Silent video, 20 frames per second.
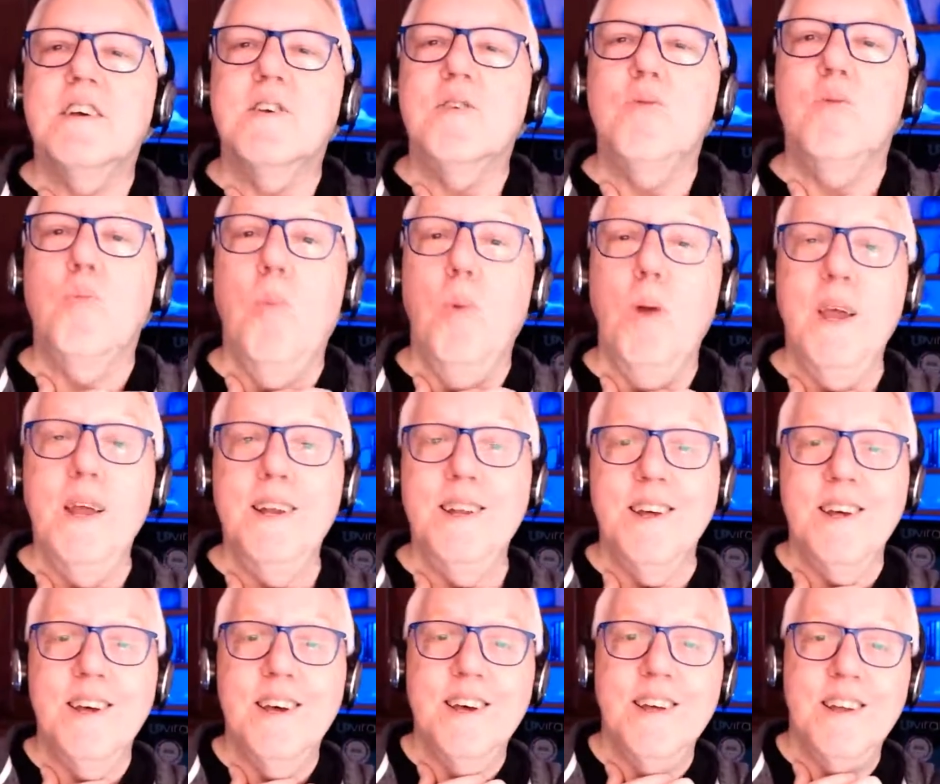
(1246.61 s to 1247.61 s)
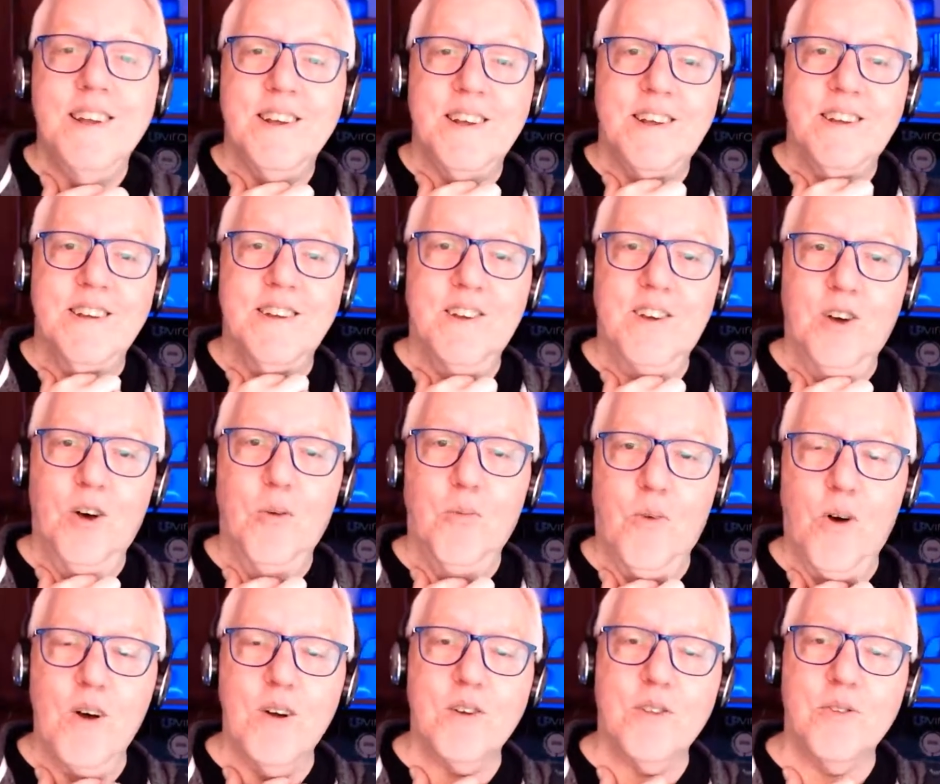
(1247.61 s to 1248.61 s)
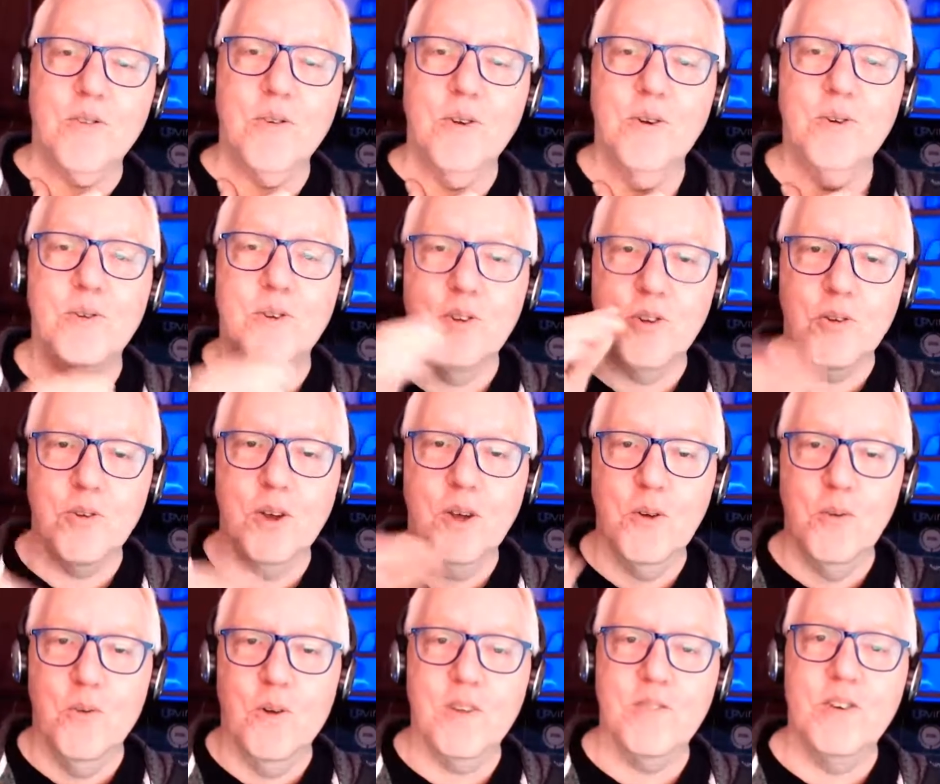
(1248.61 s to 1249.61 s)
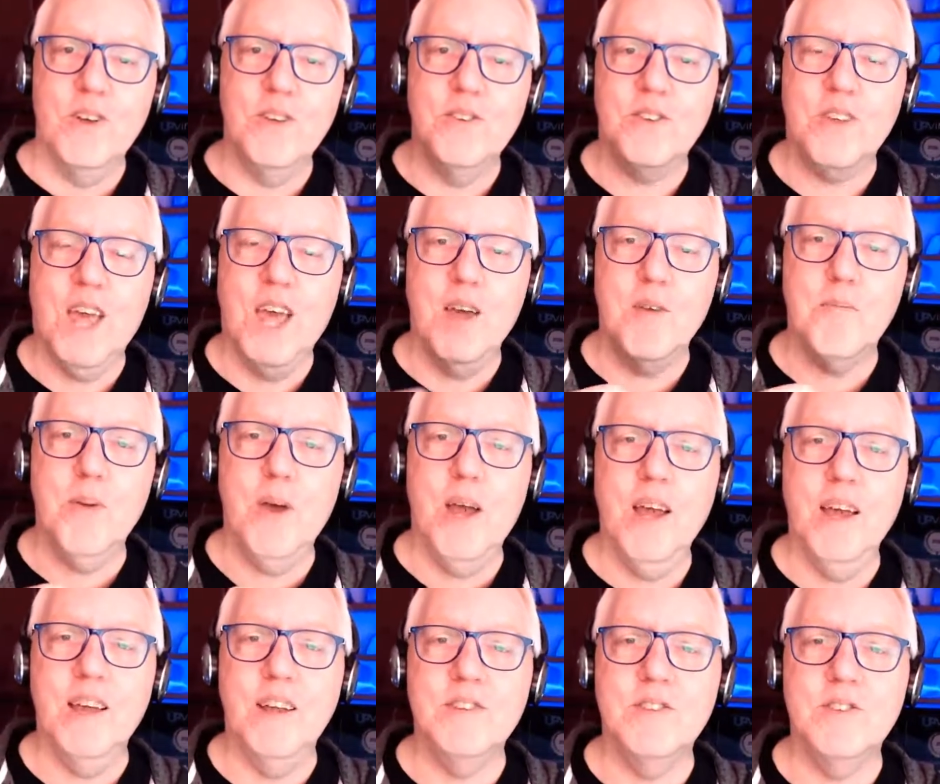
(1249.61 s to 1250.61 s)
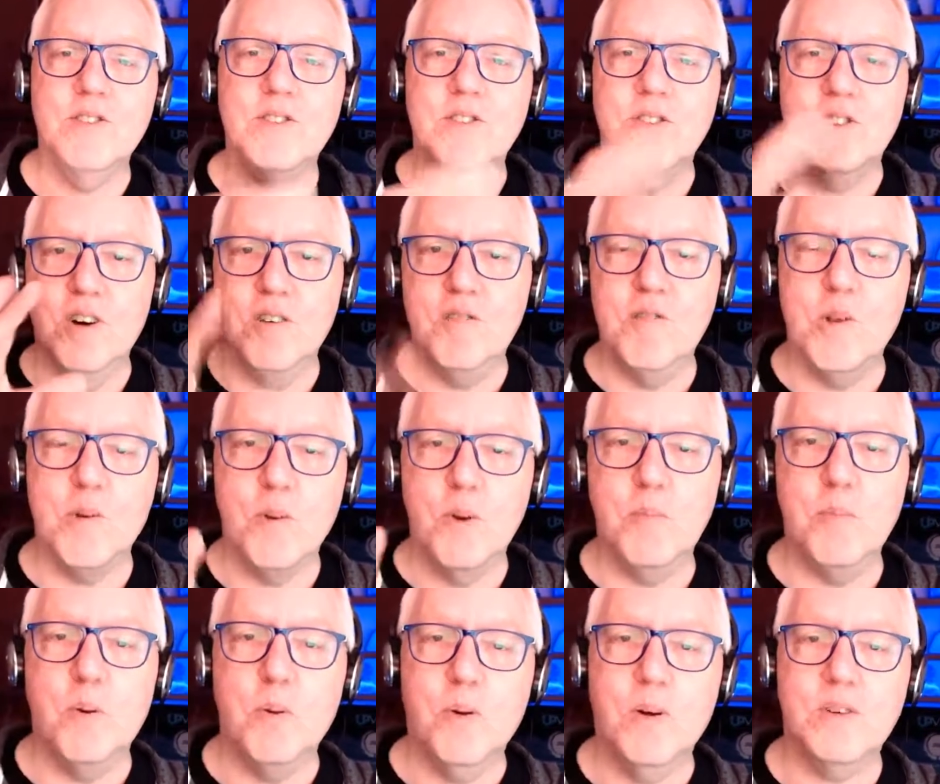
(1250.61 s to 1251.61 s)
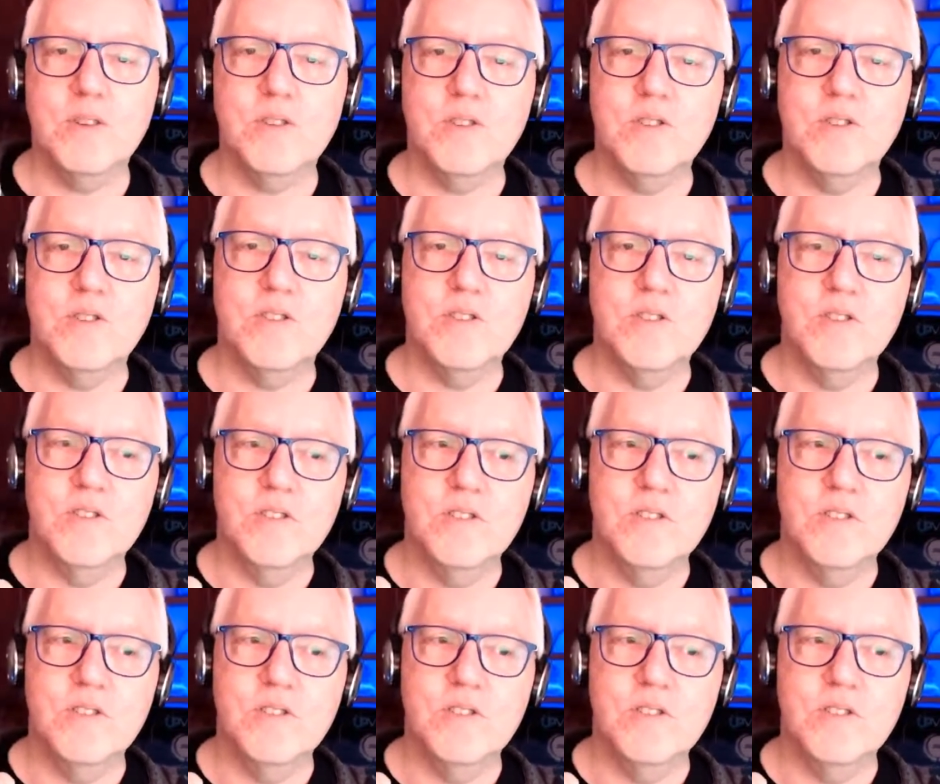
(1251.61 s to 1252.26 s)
We did a walkthrough during one of his campaigns of the reports.